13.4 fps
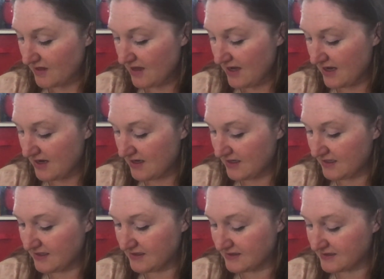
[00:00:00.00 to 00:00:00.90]

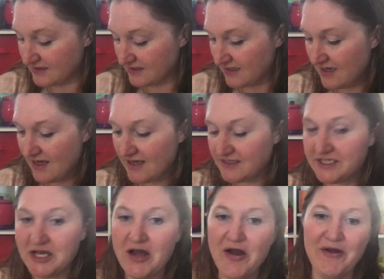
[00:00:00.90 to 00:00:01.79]
and
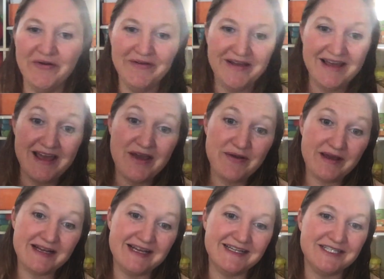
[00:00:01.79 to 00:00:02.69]
so I'm
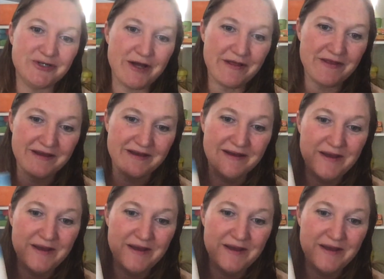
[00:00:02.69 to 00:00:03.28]
gonna draw the